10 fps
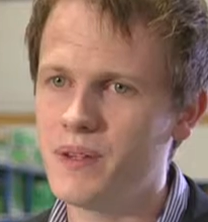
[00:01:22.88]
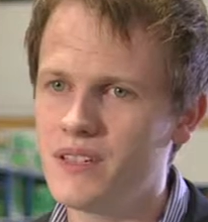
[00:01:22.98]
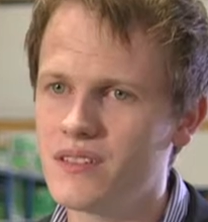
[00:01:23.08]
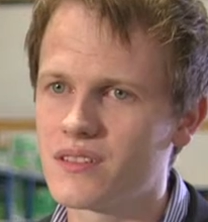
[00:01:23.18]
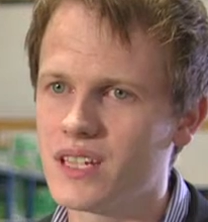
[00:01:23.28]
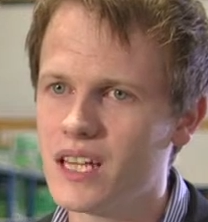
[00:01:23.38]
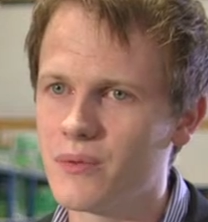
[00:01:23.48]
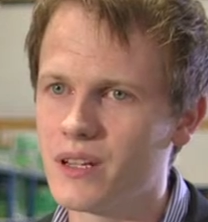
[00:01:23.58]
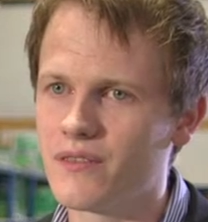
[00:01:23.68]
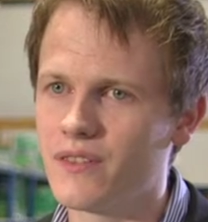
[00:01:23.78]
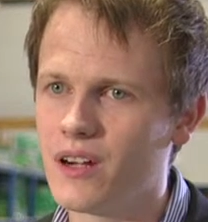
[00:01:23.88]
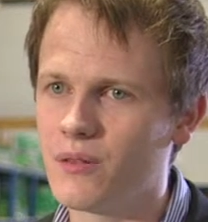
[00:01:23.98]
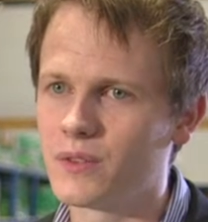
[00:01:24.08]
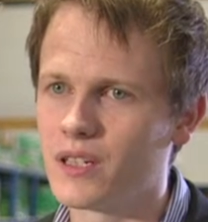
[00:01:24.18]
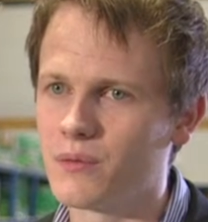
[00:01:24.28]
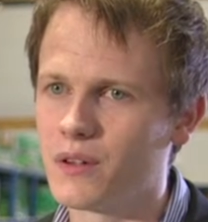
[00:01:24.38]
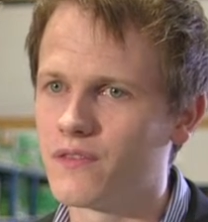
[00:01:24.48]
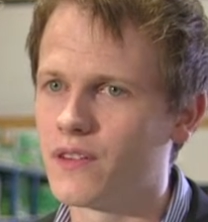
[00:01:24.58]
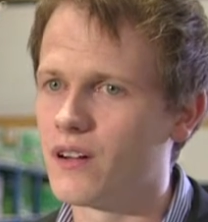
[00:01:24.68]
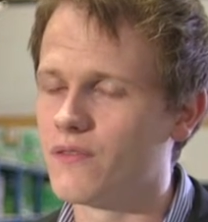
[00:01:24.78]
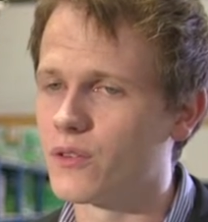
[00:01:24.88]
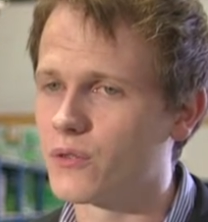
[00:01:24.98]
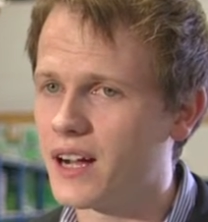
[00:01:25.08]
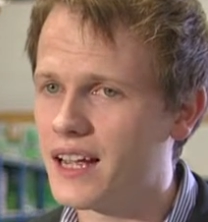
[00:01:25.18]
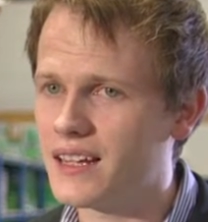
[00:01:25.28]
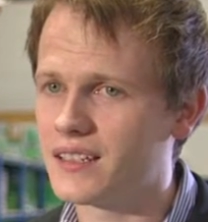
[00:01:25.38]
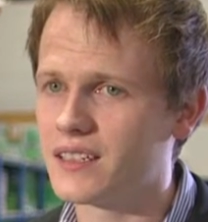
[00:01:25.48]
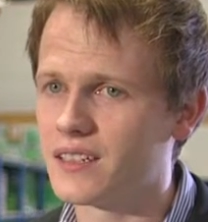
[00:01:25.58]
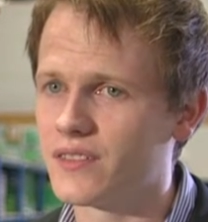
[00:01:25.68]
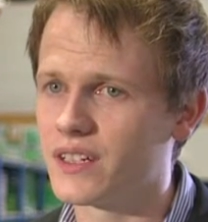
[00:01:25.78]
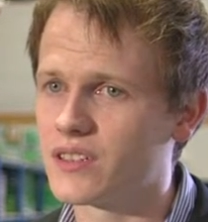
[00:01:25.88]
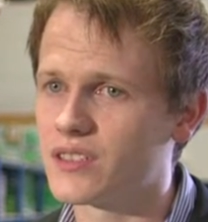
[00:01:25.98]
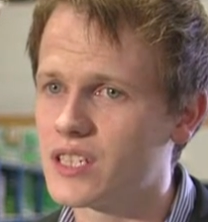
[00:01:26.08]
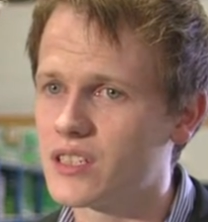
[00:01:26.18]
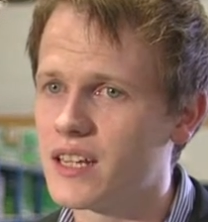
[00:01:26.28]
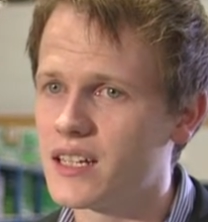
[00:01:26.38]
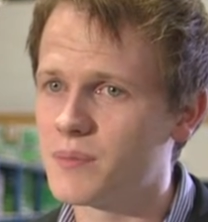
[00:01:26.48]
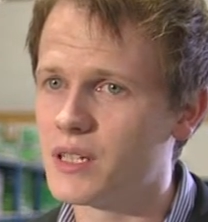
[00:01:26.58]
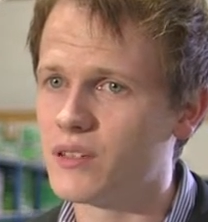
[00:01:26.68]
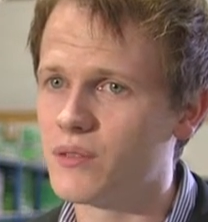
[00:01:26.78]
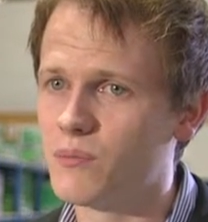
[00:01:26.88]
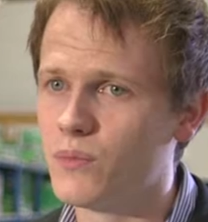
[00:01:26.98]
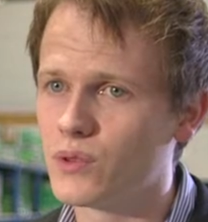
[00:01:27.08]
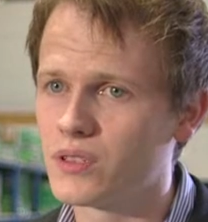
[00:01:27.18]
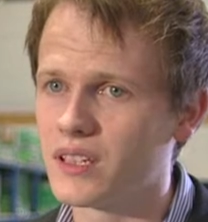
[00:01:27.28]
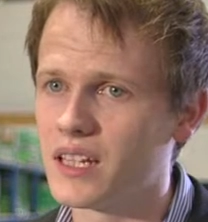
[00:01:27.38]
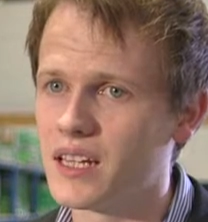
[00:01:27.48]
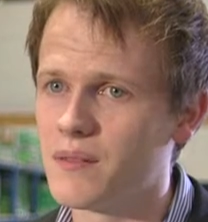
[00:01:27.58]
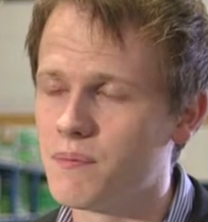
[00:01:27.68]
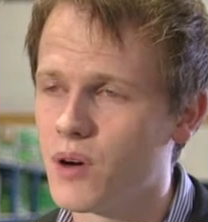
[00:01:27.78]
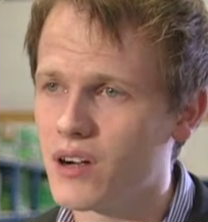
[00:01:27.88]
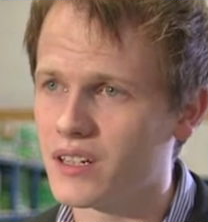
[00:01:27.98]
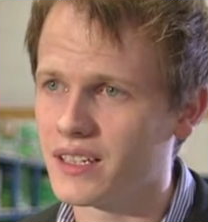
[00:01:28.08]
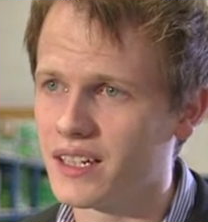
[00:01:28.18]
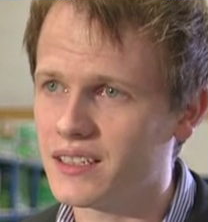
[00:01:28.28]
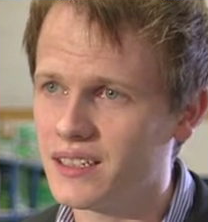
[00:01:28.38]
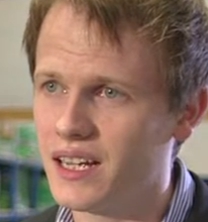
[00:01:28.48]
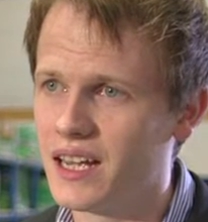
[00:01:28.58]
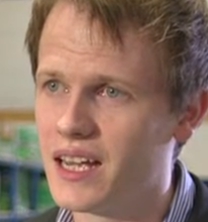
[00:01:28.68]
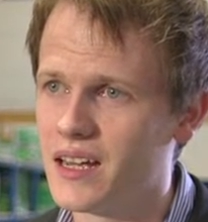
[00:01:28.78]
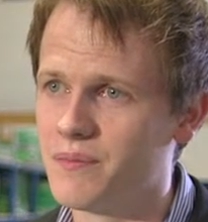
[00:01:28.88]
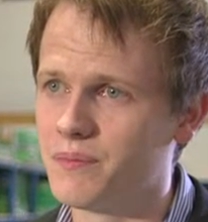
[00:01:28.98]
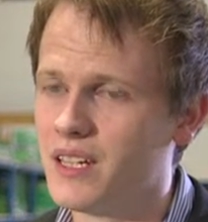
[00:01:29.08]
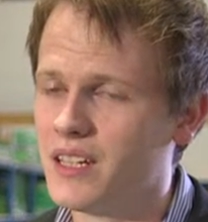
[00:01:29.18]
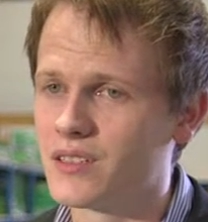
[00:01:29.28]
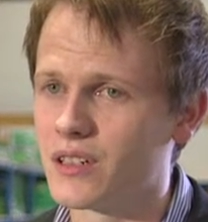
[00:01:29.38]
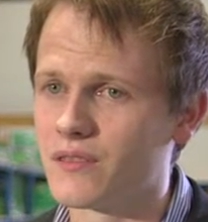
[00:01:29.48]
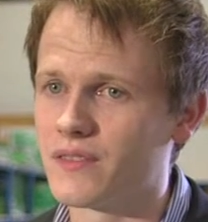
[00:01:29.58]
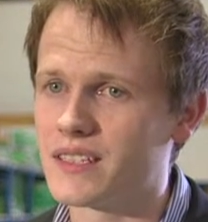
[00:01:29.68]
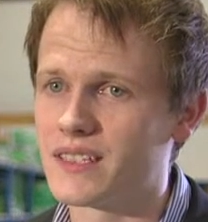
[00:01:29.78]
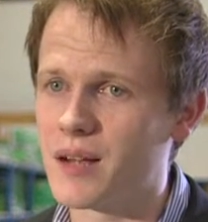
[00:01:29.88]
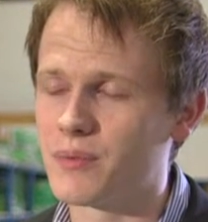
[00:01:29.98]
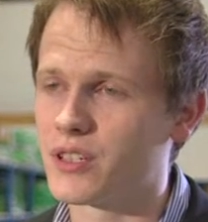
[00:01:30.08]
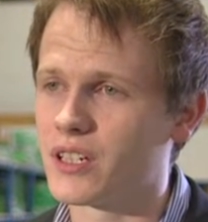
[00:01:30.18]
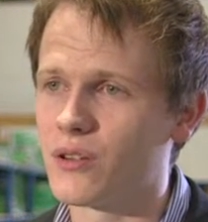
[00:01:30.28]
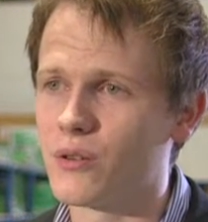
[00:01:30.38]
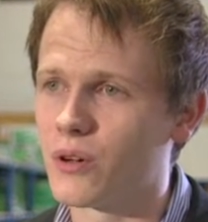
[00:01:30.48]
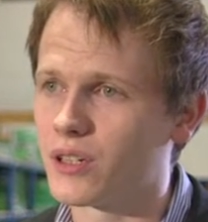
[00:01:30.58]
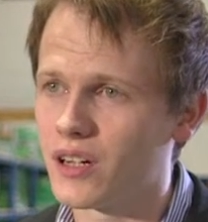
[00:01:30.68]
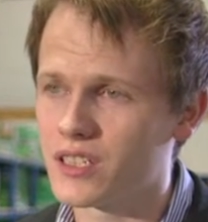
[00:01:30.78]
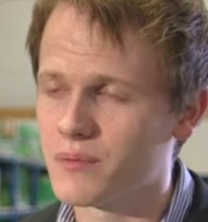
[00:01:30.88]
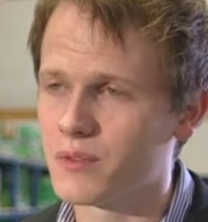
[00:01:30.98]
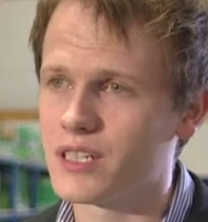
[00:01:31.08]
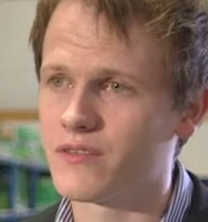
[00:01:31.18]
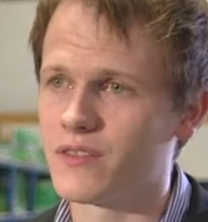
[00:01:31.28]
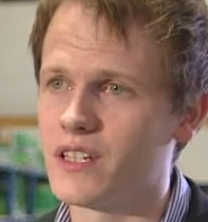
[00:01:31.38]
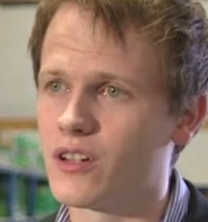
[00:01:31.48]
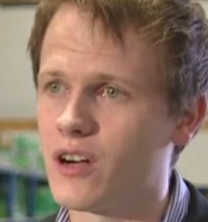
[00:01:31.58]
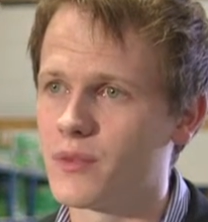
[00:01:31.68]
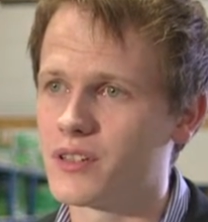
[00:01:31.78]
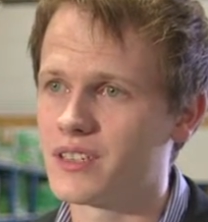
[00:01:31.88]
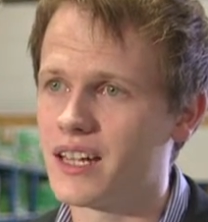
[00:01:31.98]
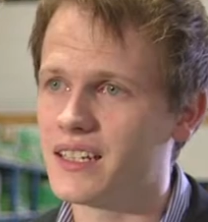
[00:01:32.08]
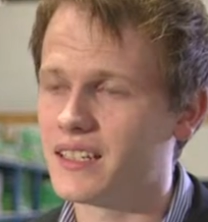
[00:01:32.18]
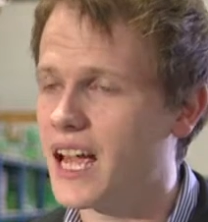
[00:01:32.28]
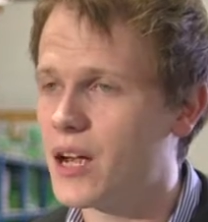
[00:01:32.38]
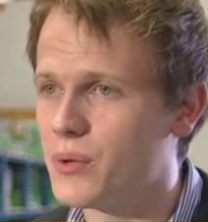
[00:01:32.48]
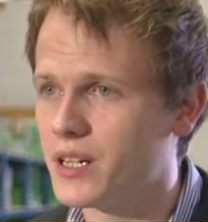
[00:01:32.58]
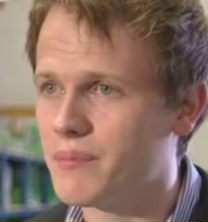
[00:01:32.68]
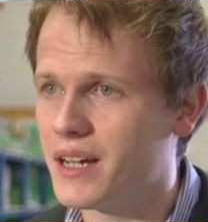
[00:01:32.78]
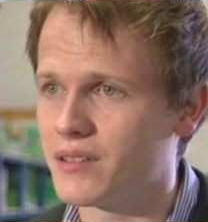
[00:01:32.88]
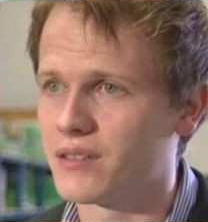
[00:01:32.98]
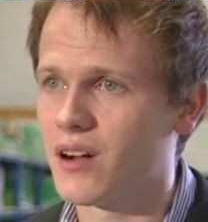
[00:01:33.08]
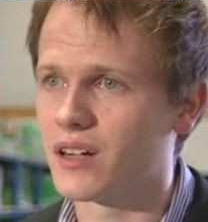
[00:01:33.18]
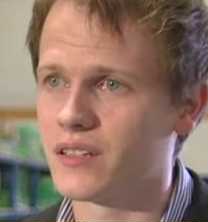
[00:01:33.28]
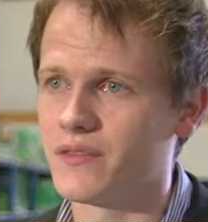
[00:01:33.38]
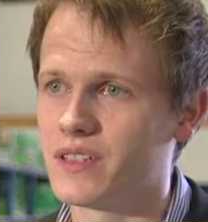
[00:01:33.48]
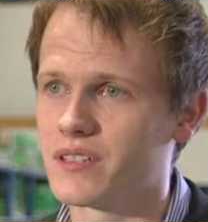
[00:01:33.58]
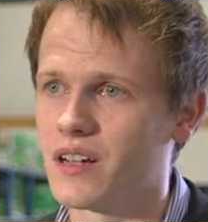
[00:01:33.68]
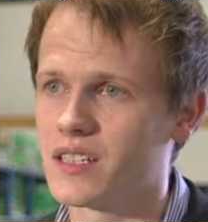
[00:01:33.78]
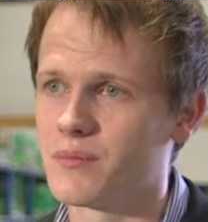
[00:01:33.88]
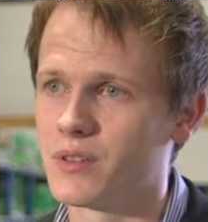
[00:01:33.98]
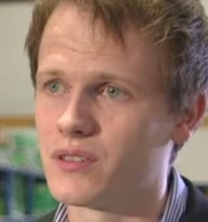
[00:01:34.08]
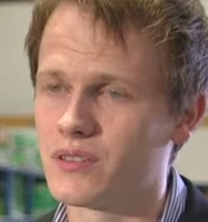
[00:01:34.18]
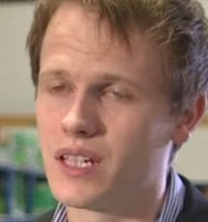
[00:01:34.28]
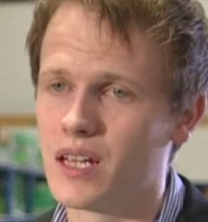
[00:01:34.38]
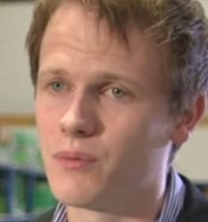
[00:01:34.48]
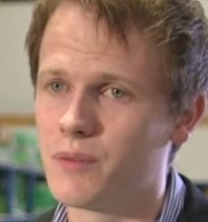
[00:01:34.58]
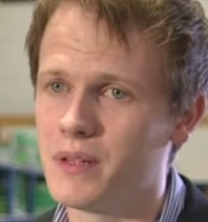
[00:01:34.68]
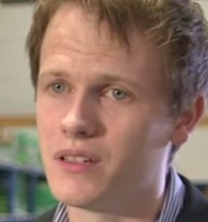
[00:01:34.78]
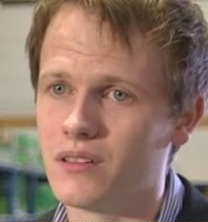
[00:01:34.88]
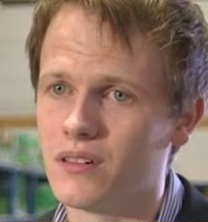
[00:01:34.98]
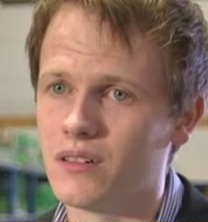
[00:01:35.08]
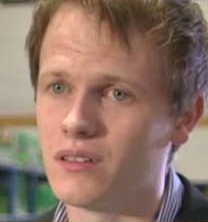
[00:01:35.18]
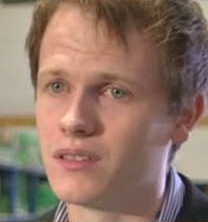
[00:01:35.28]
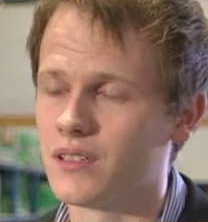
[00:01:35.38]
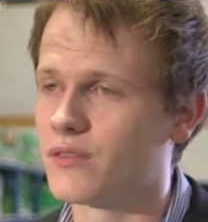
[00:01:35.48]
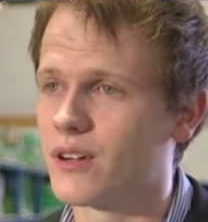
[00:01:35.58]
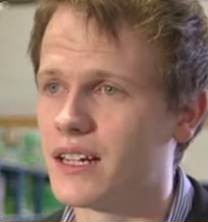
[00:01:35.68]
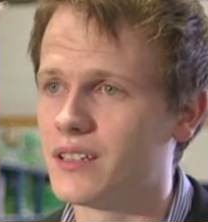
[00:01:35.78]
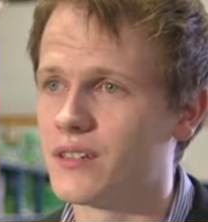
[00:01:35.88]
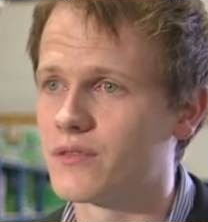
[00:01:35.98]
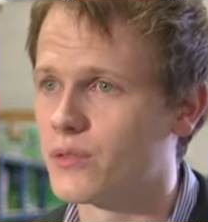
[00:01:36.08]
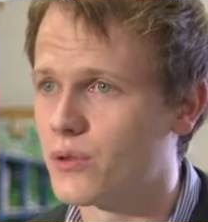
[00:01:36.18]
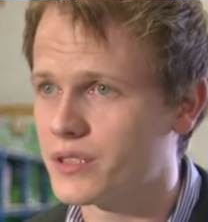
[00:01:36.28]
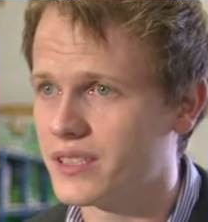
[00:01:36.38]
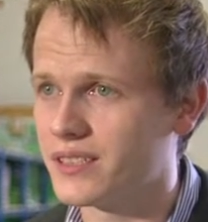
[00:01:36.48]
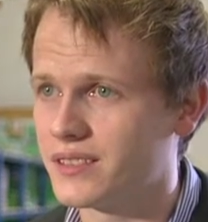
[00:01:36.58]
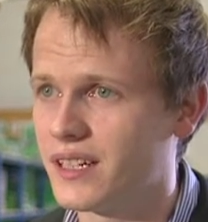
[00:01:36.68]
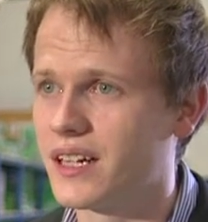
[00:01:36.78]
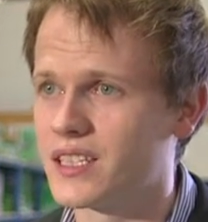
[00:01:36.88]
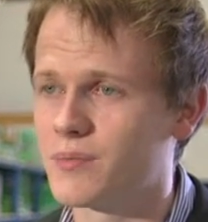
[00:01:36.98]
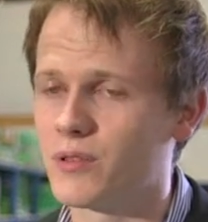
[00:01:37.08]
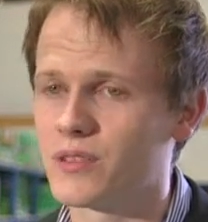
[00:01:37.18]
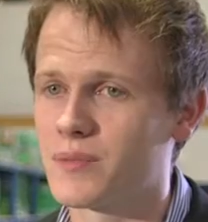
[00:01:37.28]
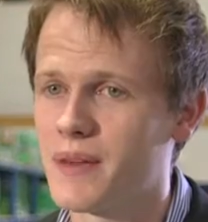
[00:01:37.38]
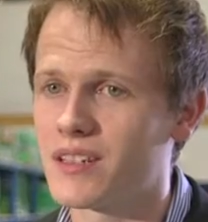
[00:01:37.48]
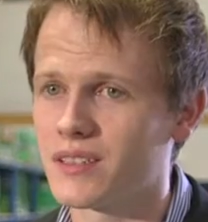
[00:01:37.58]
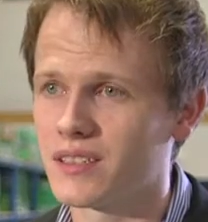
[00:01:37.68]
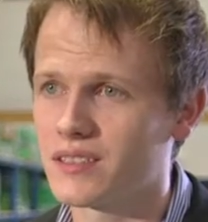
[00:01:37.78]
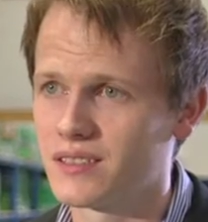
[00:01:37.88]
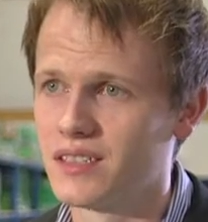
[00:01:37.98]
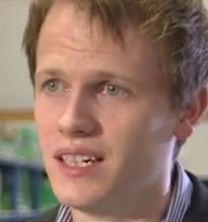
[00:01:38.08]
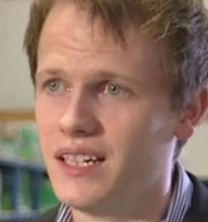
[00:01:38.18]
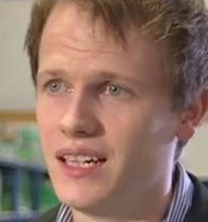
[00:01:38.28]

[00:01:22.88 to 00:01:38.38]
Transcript: Business Gateway have helped out with a variety of things. It has been mostly marketing, um, sort of establishing who our customer is for the e-commerce site and how we can better target these customers. Um, we've been on a variety of courses and spoke to specialists.